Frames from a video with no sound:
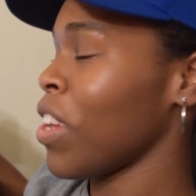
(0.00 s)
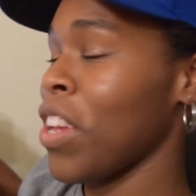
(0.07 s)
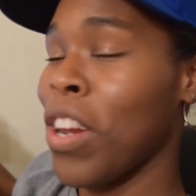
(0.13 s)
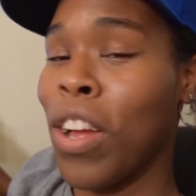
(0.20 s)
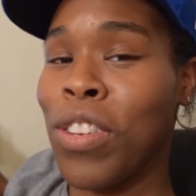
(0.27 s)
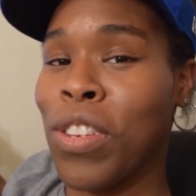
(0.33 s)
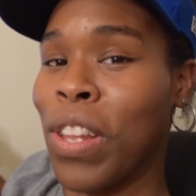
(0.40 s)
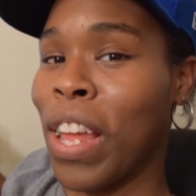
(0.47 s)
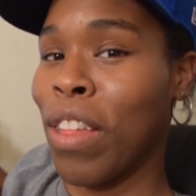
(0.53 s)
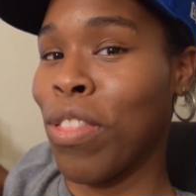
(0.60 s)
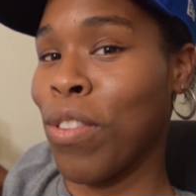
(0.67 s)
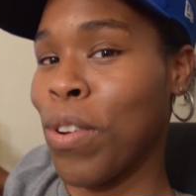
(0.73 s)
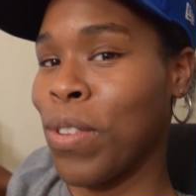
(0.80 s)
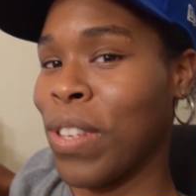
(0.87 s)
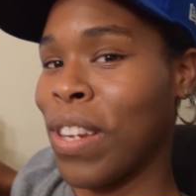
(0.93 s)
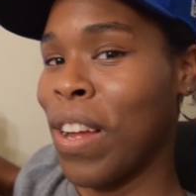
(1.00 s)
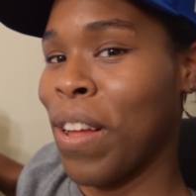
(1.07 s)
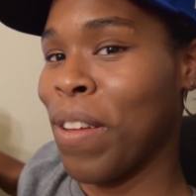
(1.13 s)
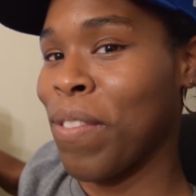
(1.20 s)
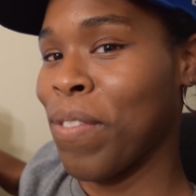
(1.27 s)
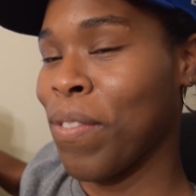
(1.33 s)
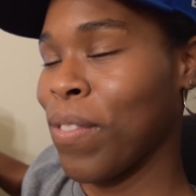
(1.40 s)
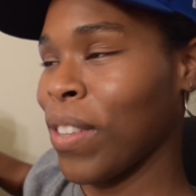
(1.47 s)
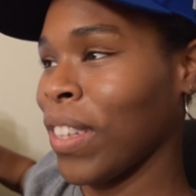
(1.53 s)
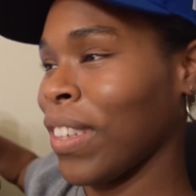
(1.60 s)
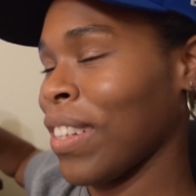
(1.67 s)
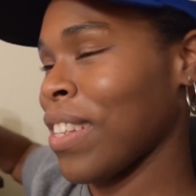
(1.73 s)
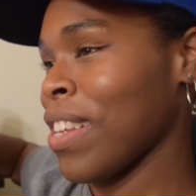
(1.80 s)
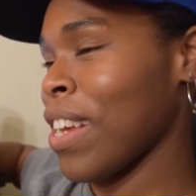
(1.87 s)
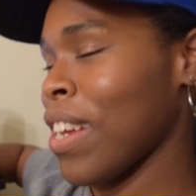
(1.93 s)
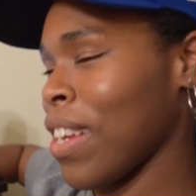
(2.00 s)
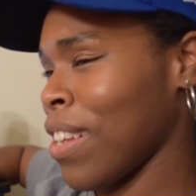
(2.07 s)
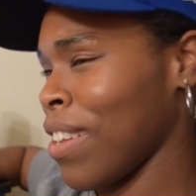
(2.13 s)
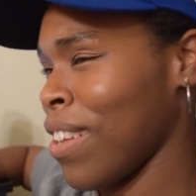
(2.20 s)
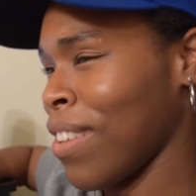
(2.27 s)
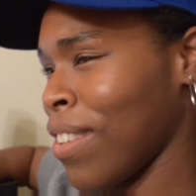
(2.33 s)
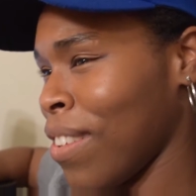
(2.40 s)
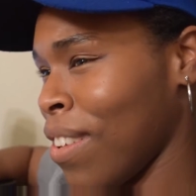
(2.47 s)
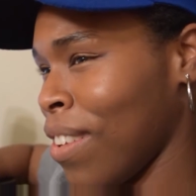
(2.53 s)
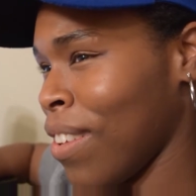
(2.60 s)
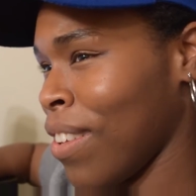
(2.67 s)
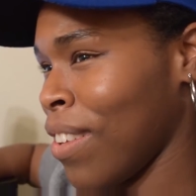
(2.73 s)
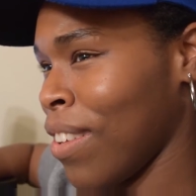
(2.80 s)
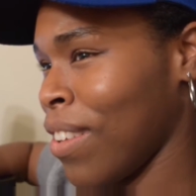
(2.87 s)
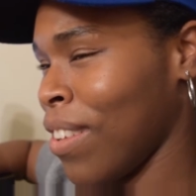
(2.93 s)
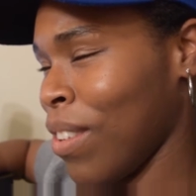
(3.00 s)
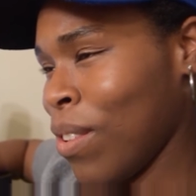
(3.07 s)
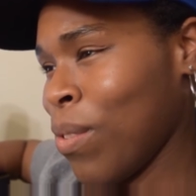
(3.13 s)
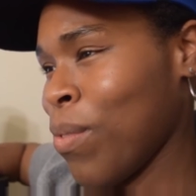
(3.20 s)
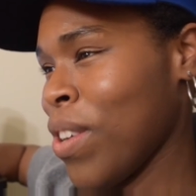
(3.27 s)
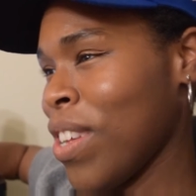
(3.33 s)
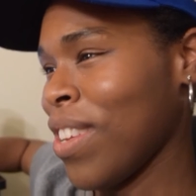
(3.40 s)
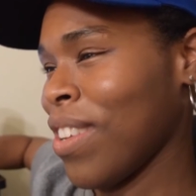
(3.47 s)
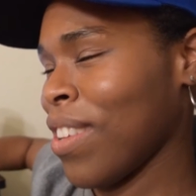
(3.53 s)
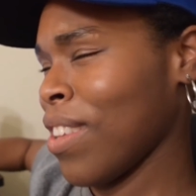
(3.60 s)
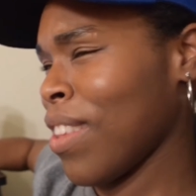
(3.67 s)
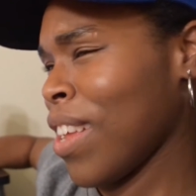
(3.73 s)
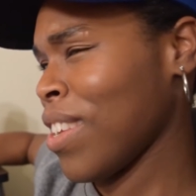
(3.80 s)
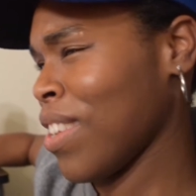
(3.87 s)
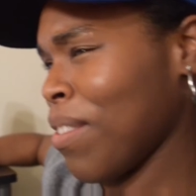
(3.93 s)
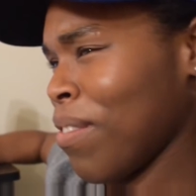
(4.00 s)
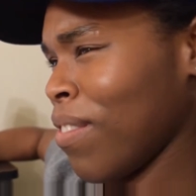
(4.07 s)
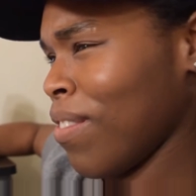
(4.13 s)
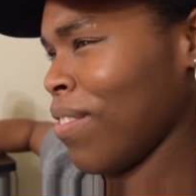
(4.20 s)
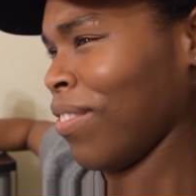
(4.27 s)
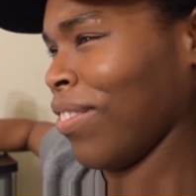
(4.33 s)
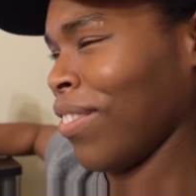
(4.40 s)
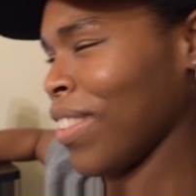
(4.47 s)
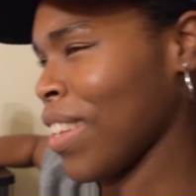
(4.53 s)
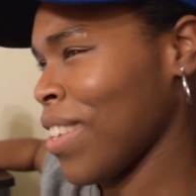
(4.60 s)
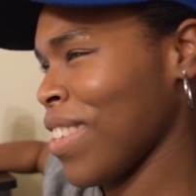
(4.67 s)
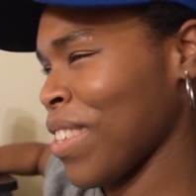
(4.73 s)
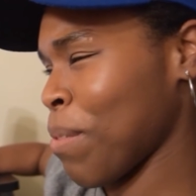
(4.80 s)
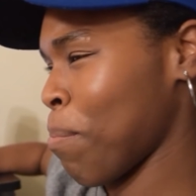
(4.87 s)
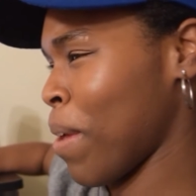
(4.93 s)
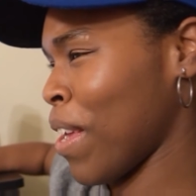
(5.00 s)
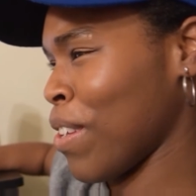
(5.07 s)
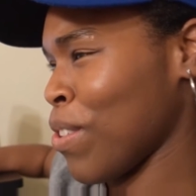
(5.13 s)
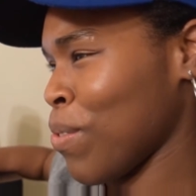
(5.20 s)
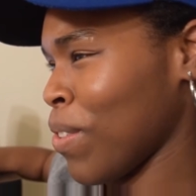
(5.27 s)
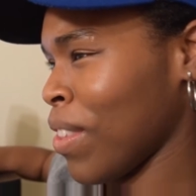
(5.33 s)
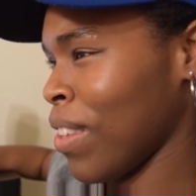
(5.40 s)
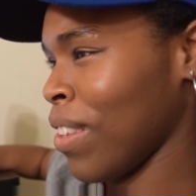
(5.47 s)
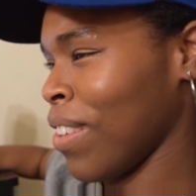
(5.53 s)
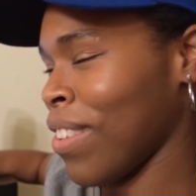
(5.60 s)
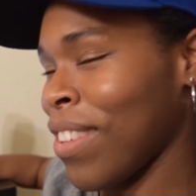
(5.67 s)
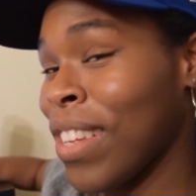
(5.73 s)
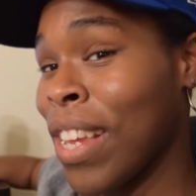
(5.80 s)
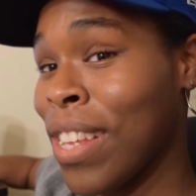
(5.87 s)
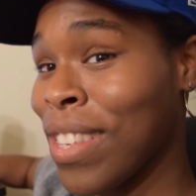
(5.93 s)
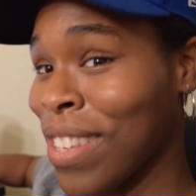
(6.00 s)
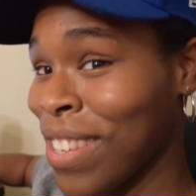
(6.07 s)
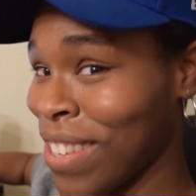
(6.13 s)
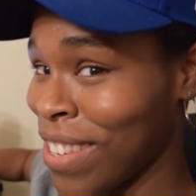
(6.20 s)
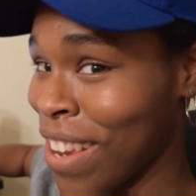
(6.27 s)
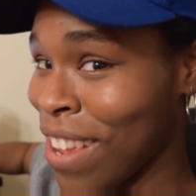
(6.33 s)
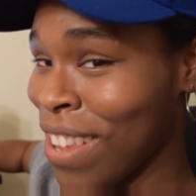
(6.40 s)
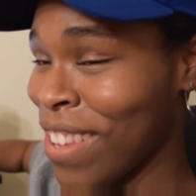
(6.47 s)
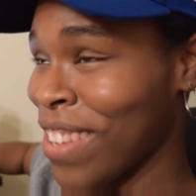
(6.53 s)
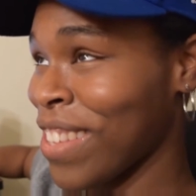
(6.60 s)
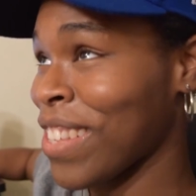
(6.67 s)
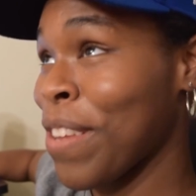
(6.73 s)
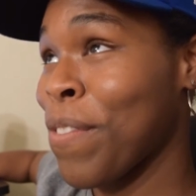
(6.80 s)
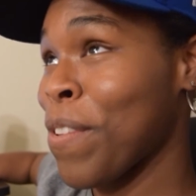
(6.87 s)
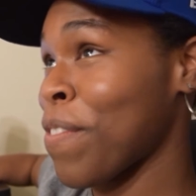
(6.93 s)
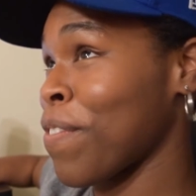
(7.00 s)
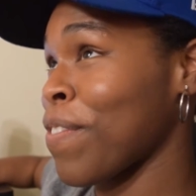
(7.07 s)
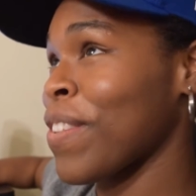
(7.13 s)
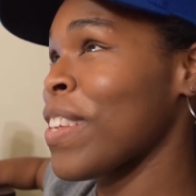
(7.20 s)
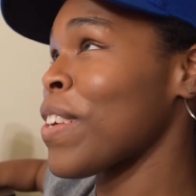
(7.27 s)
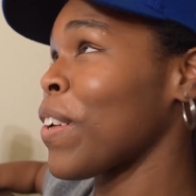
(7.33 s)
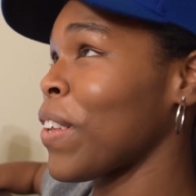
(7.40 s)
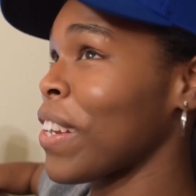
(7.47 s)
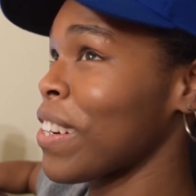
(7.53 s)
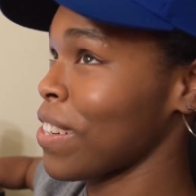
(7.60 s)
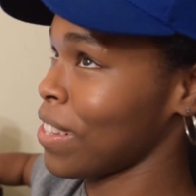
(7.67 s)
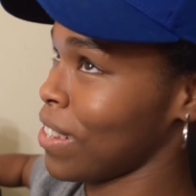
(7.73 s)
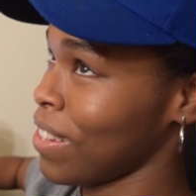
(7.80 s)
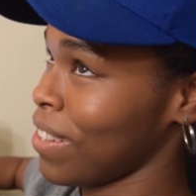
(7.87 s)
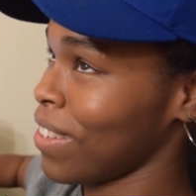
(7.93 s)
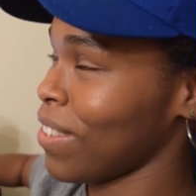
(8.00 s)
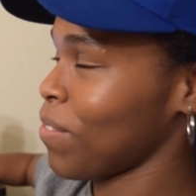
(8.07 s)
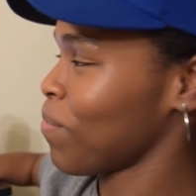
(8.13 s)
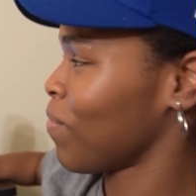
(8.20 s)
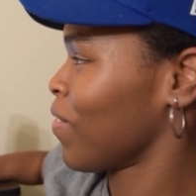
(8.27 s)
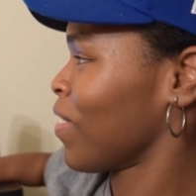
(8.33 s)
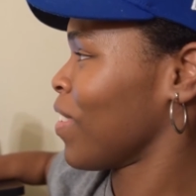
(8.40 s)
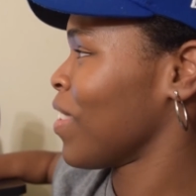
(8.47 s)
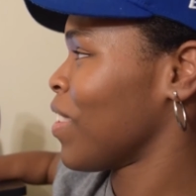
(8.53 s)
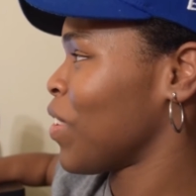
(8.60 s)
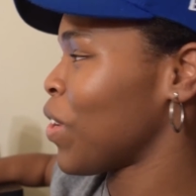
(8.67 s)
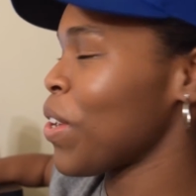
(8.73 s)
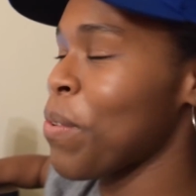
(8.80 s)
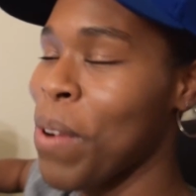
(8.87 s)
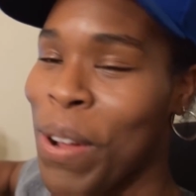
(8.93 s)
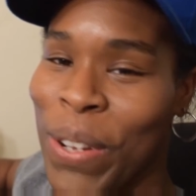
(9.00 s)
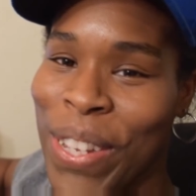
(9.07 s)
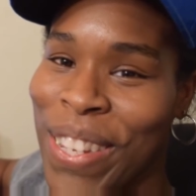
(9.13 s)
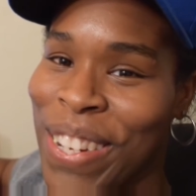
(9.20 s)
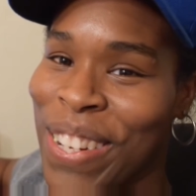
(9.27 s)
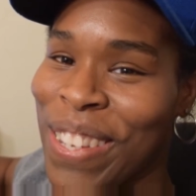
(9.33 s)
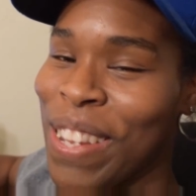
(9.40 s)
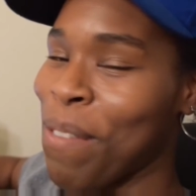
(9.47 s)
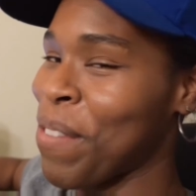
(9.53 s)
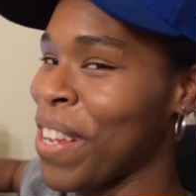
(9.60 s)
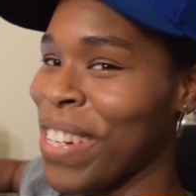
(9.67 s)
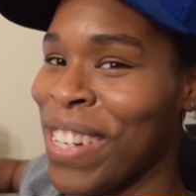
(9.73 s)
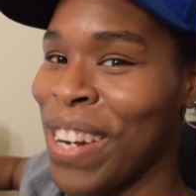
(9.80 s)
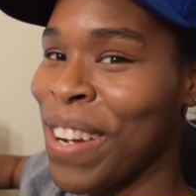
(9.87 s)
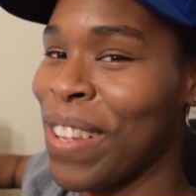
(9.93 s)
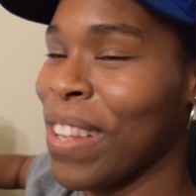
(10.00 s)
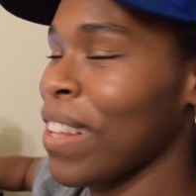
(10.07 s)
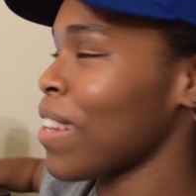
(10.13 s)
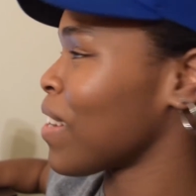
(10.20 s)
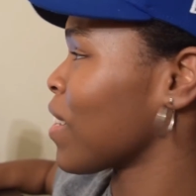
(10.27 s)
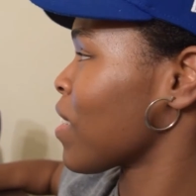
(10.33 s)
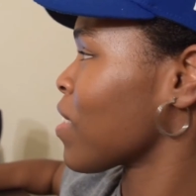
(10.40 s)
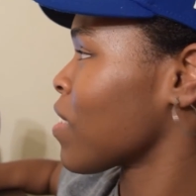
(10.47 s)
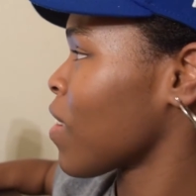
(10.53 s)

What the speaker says: It also throws it off because it's like, what? That doesn't match with the. Yes, it does. You'll understand. No, you won't, because I'm not sharing the lyrics.